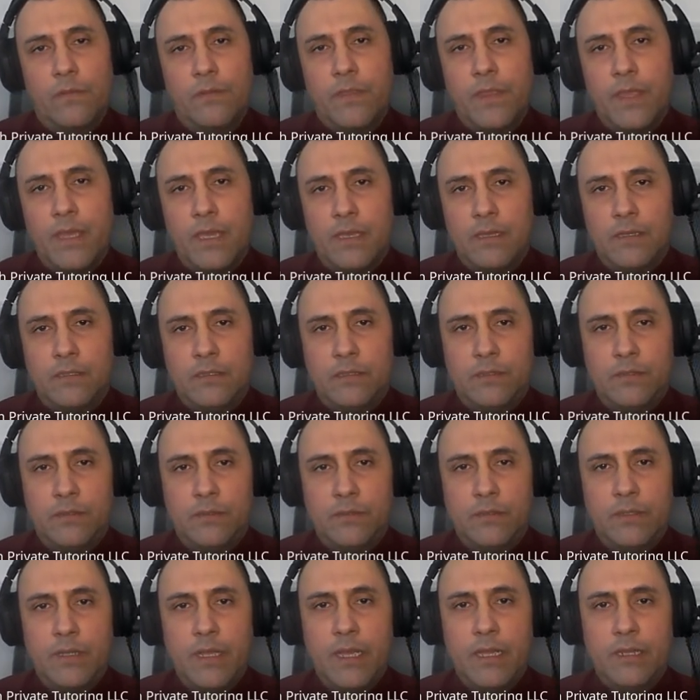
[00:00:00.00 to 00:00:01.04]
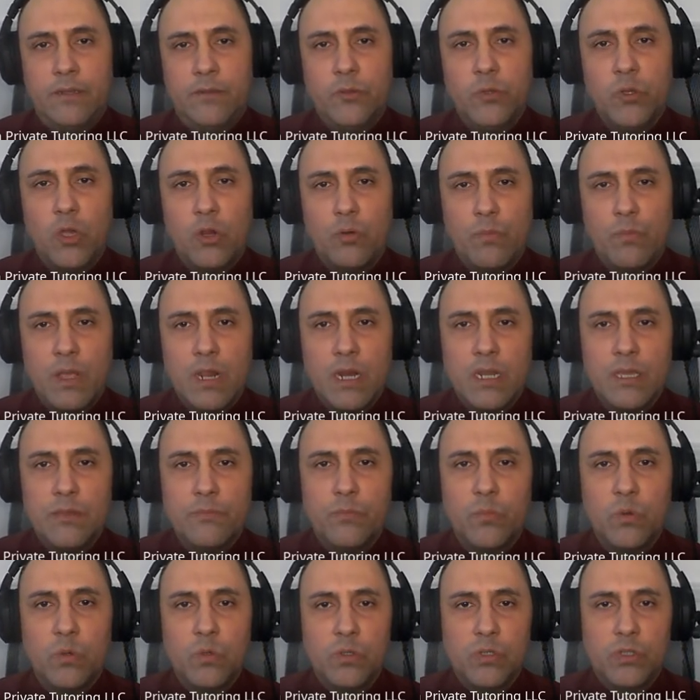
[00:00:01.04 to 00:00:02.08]
things that normally
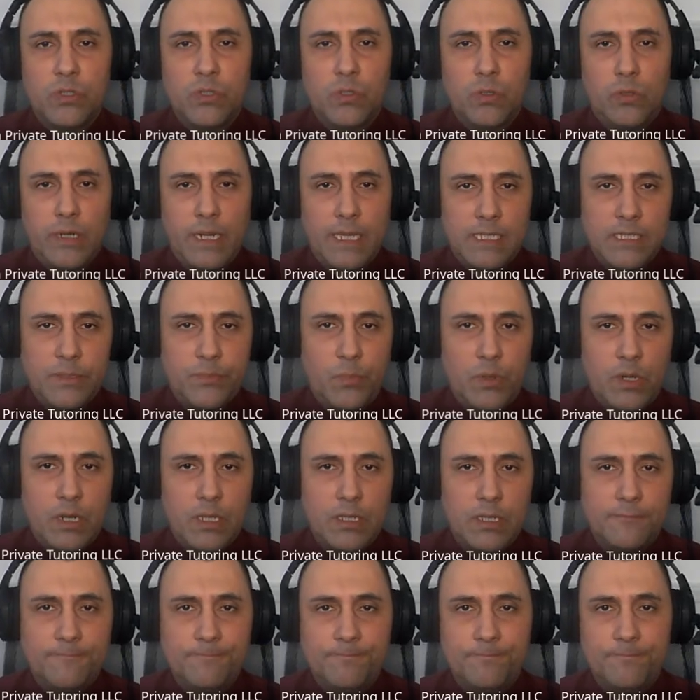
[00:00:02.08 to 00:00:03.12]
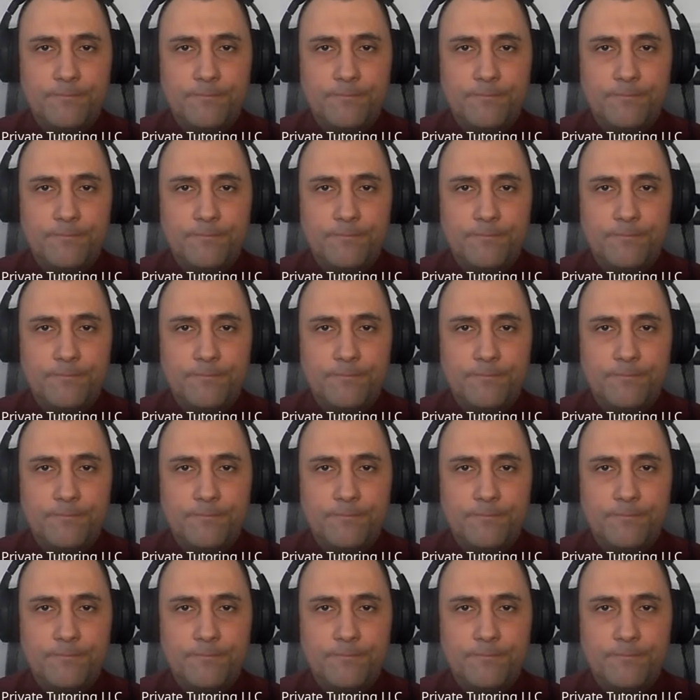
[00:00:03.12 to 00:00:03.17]
books don't explain.